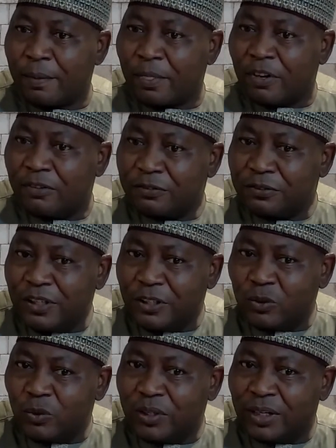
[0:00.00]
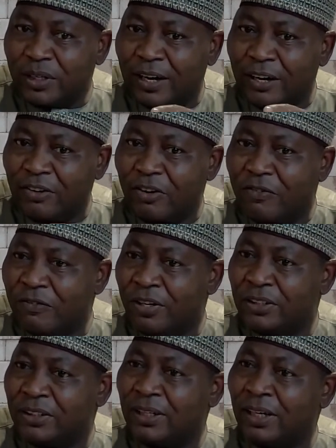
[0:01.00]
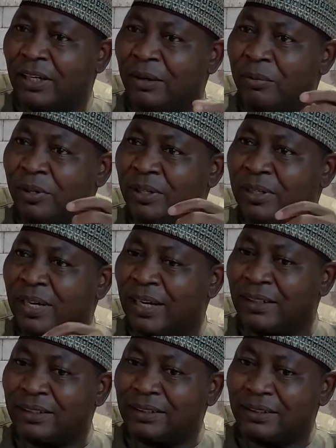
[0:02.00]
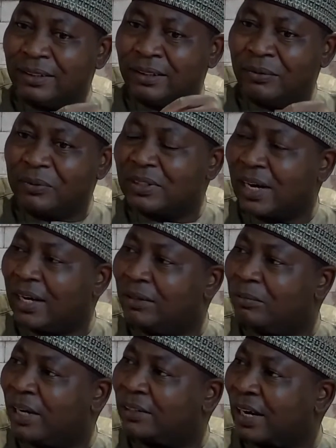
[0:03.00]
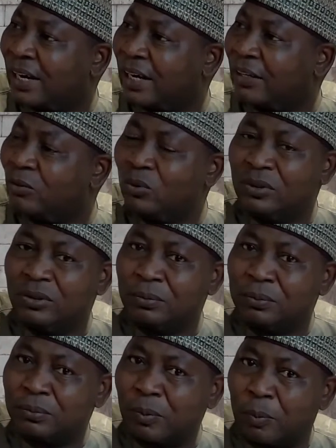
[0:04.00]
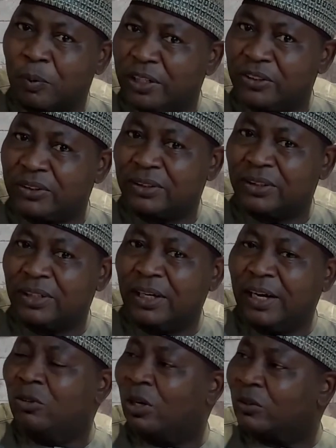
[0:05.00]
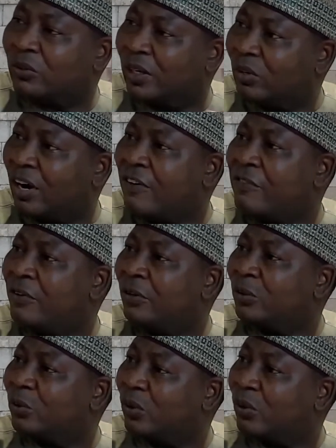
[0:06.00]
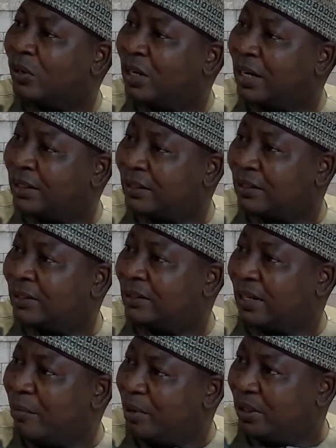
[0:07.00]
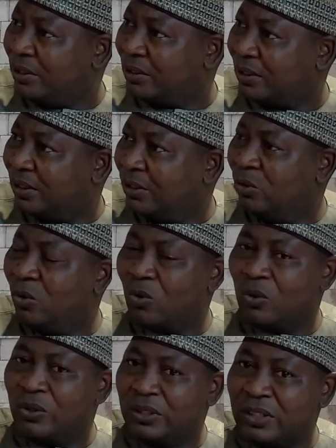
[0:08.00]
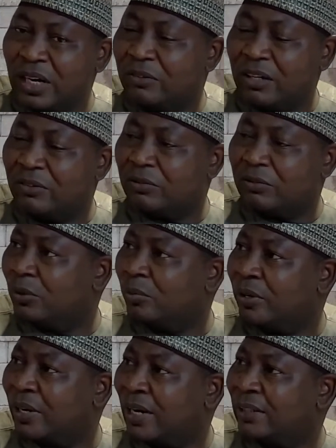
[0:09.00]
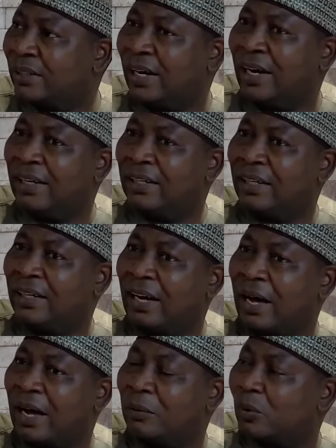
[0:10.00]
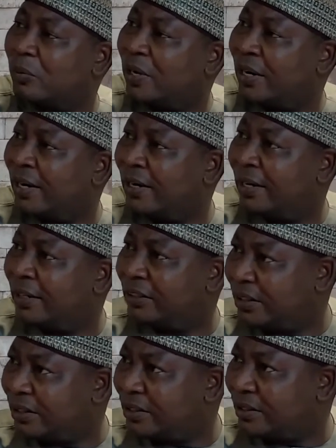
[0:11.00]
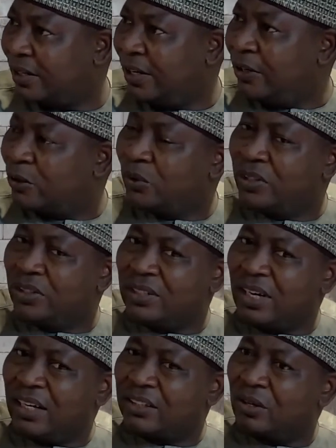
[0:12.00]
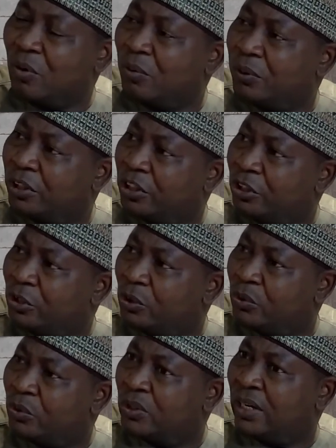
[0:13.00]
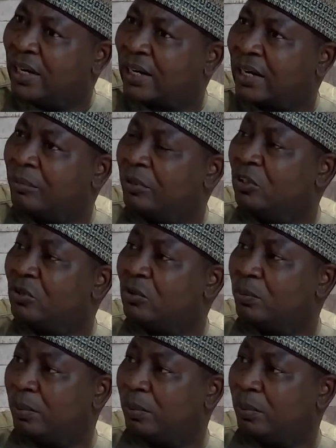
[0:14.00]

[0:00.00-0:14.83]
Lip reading: faced with an unconventional enemy that lives side by side with the population, and you are trying to avoid collateral damages, you know, concern for human rights and the lives of other Nigerians. So these are some of the issues that come into